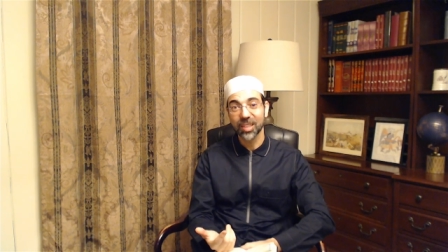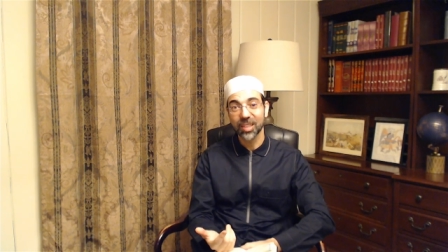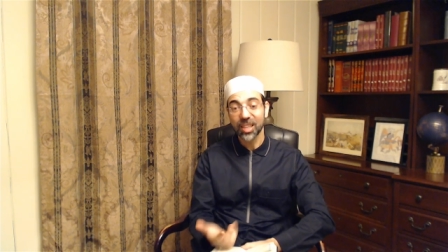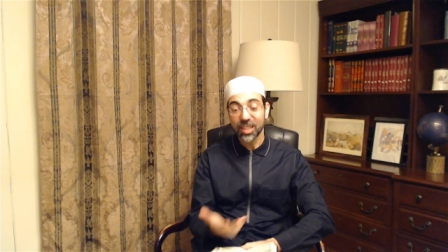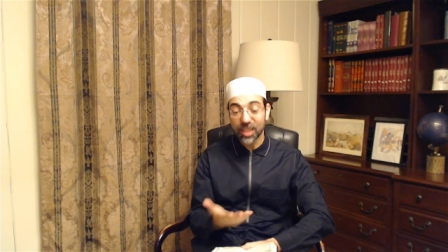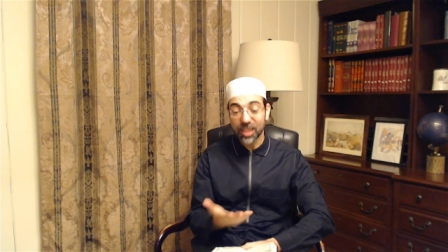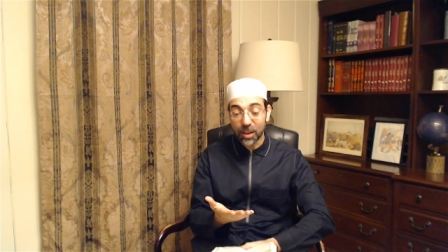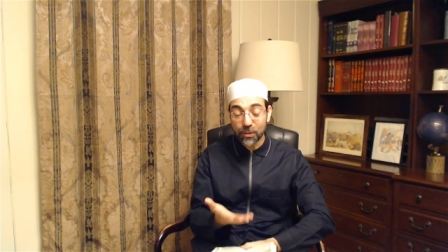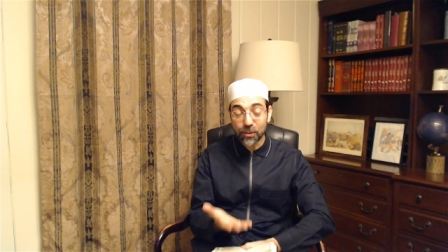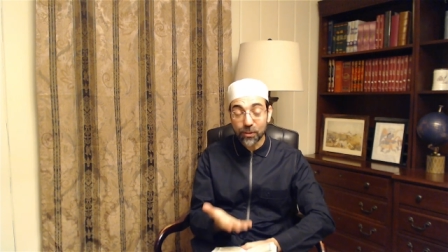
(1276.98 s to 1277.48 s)

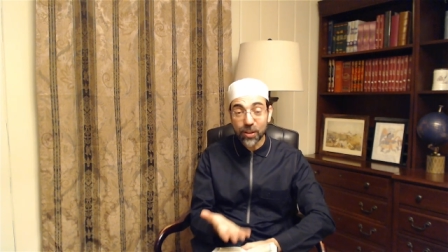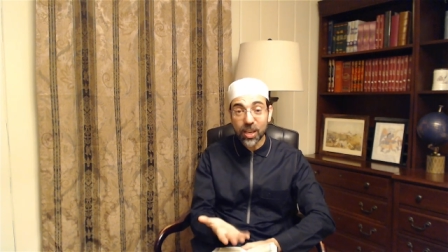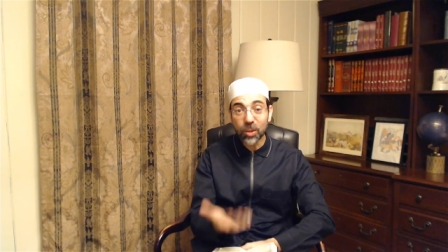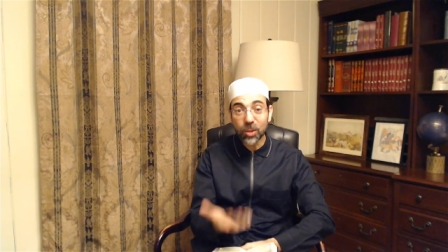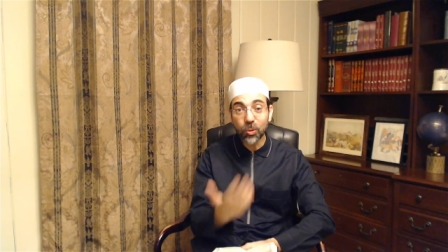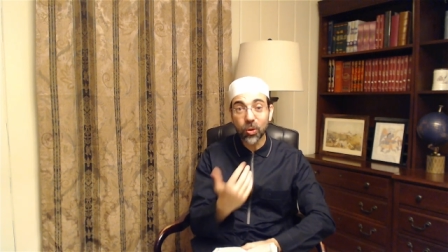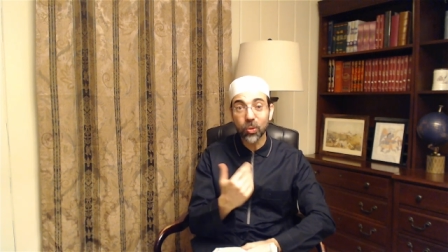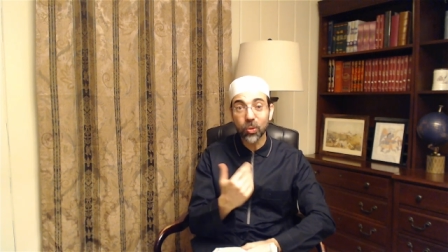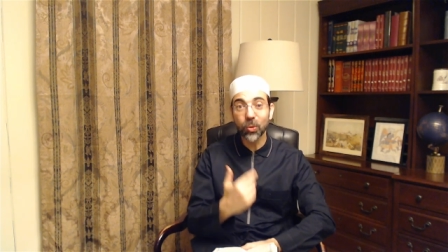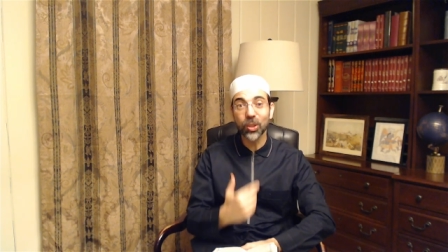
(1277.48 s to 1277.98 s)
The feet
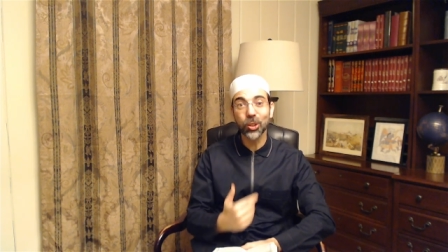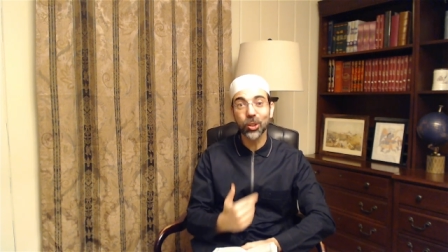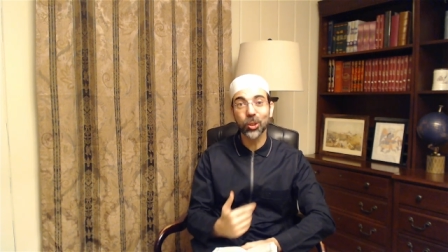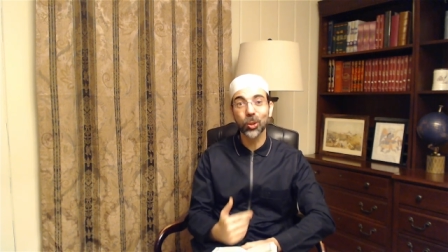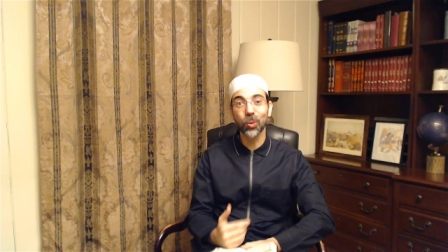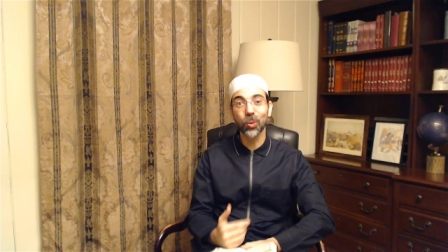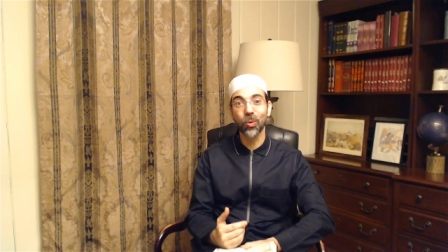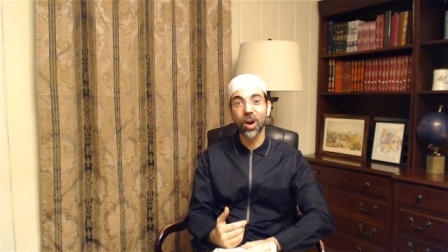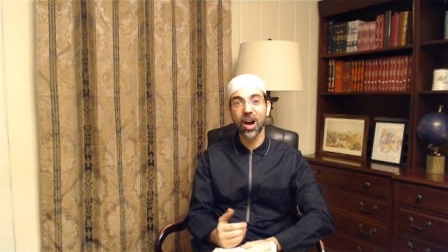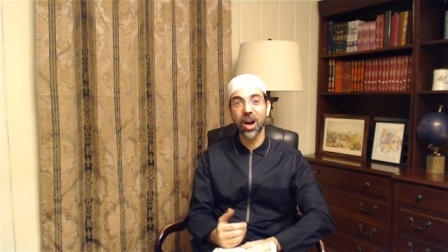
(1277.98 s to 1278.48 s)
with which
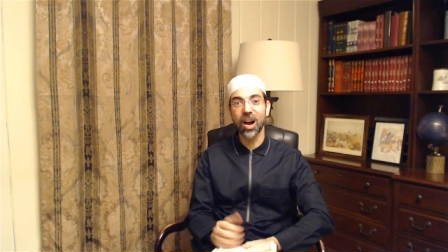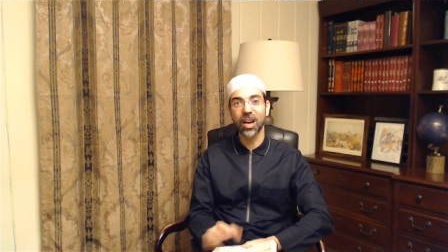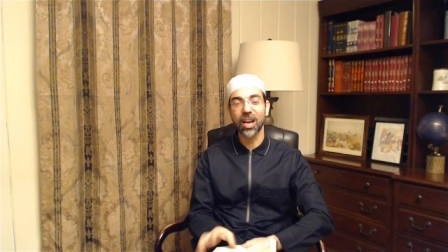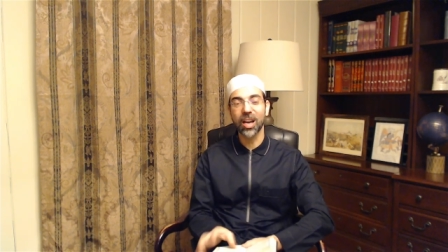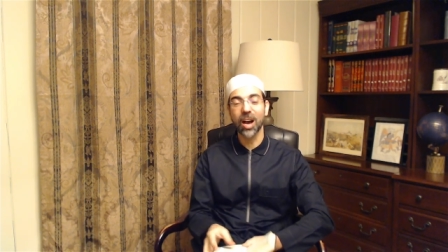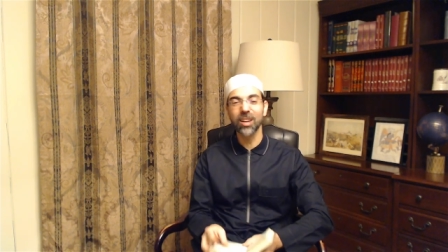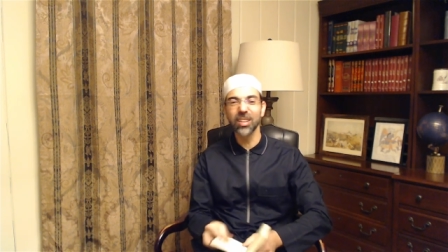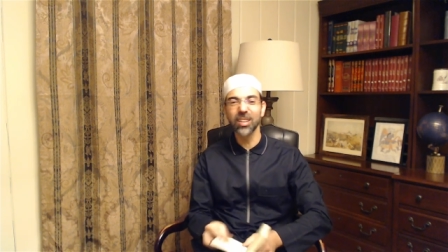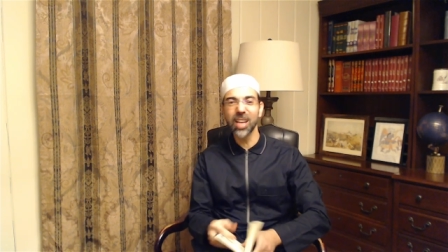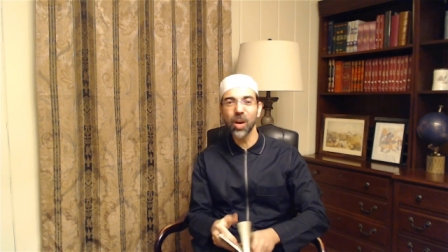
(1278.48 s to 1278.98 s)
you walk.
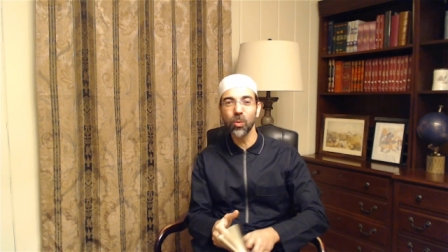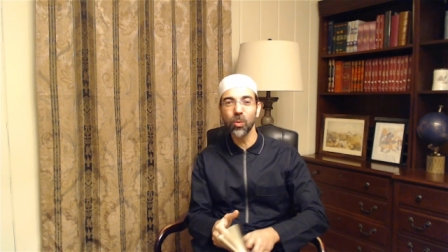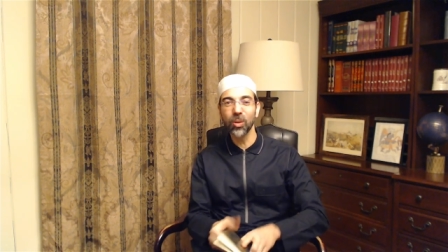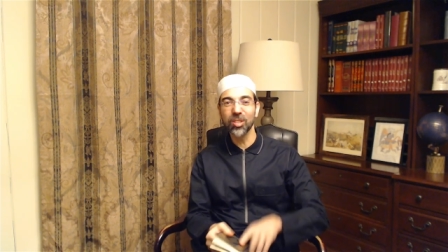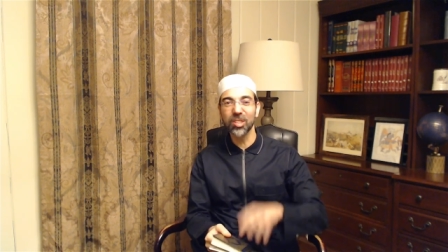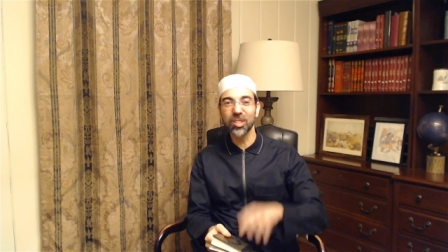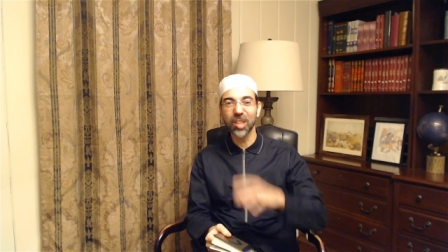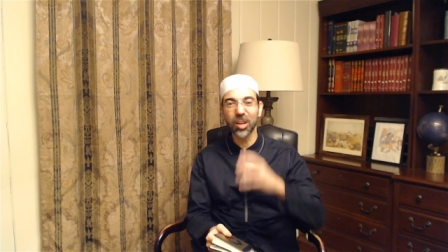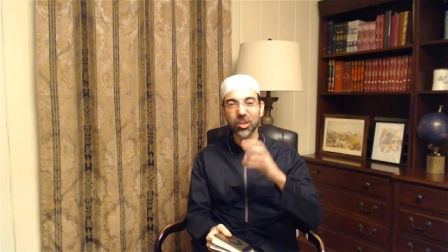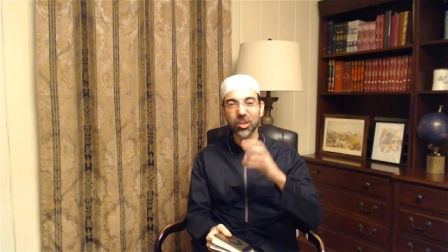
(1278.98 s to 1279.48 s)
Allah will
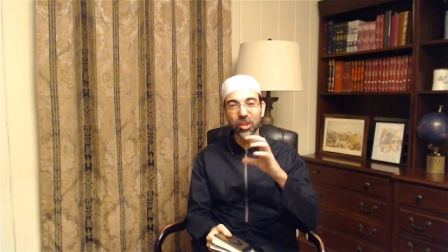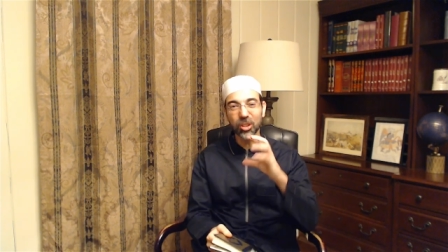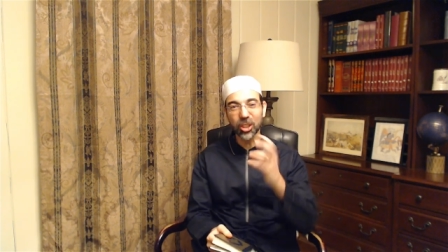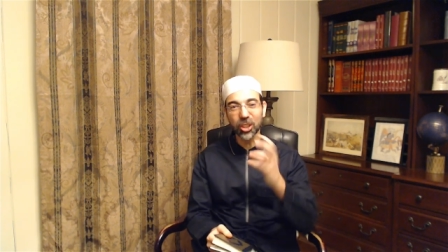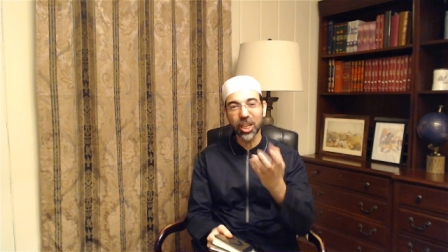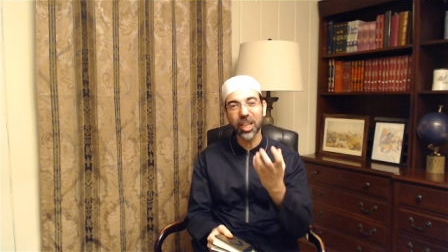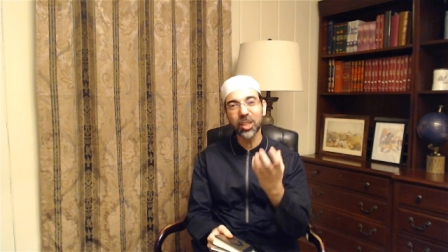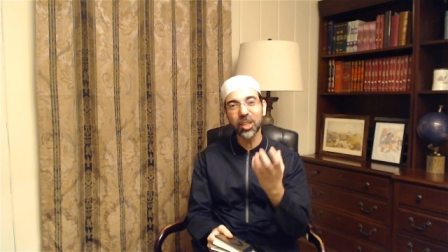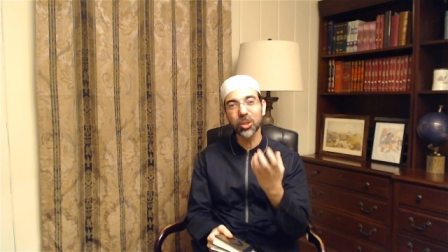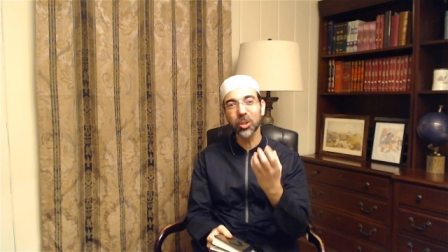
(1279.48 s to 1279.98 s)
start to
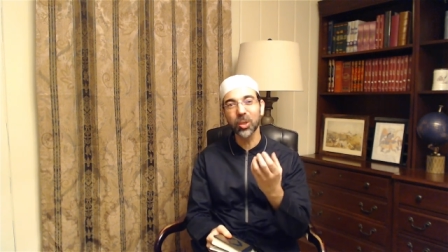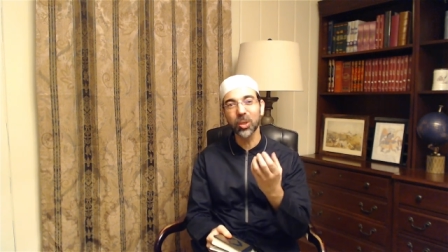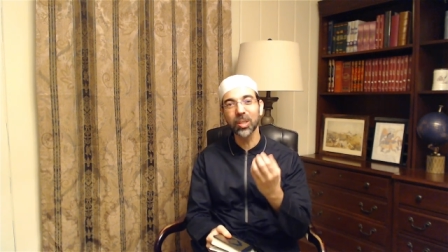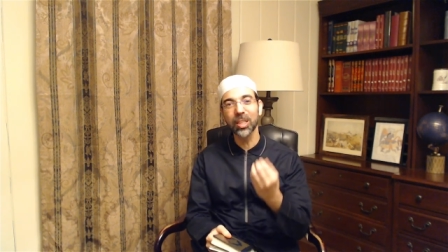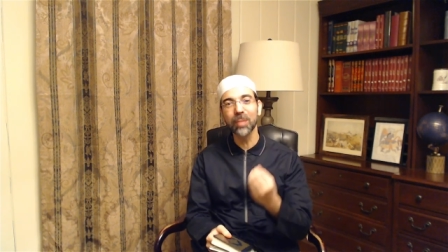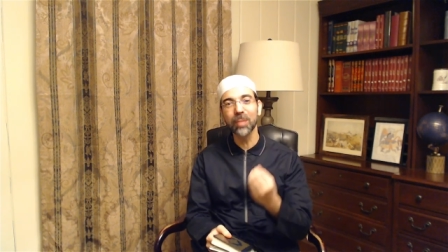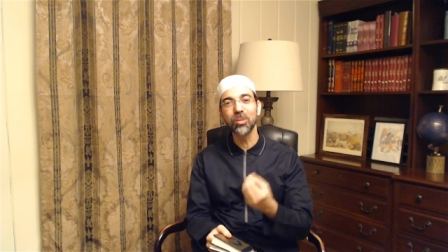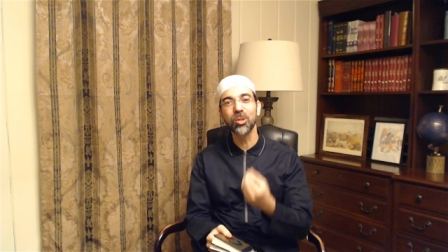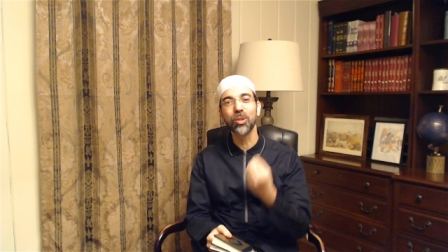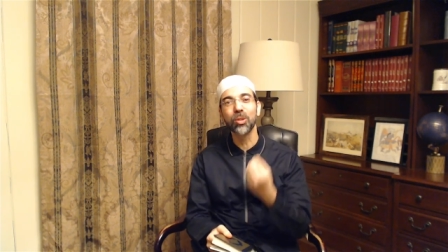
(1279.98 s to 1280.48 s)
change your
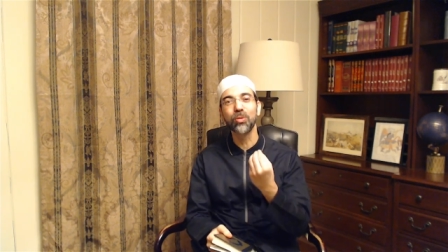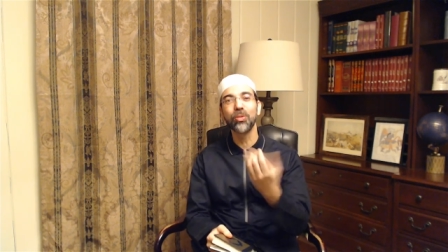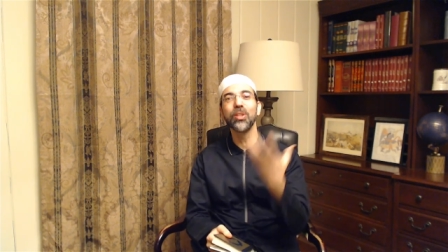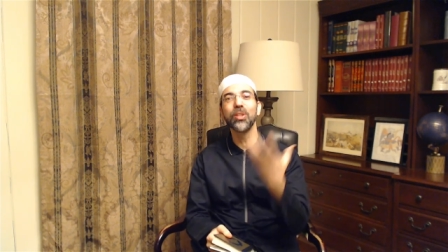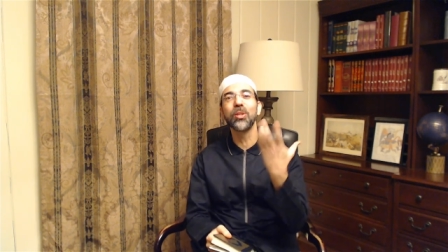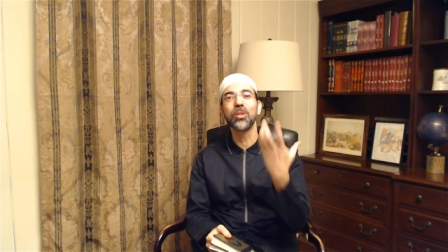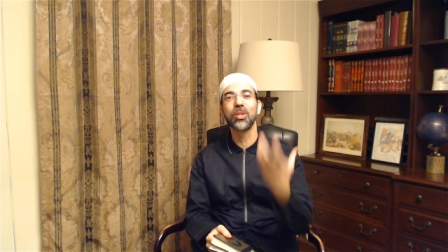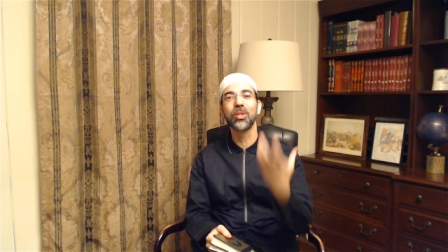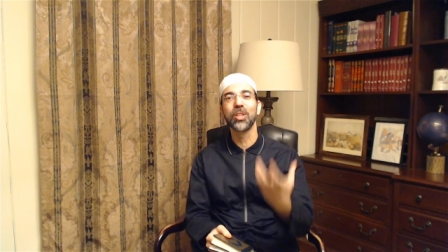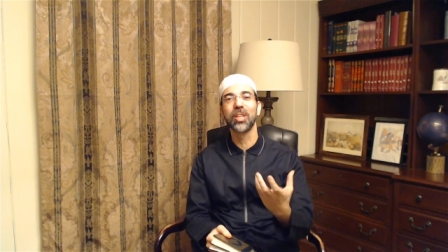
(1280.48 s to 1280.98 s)
limbs to
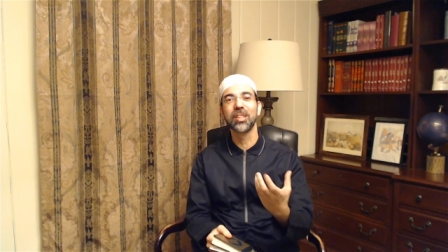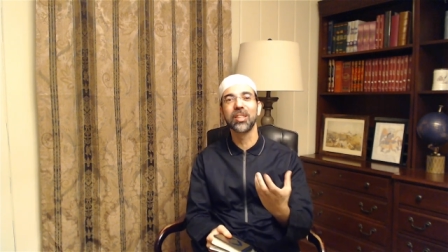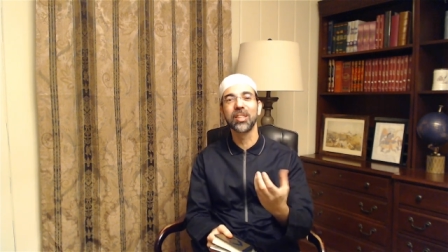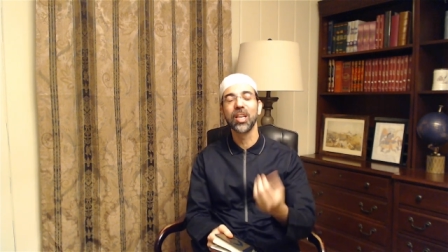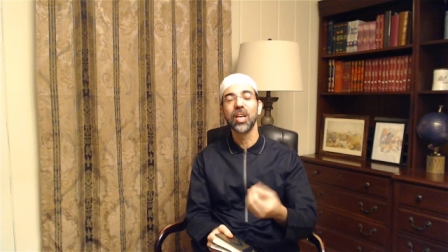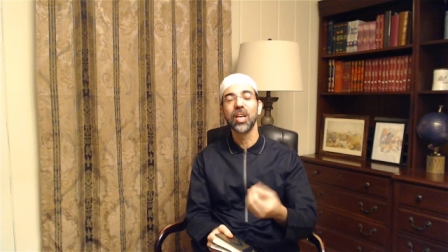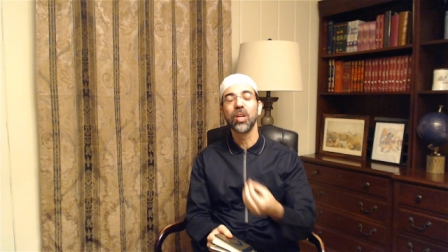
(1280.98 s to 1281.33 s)
feel good,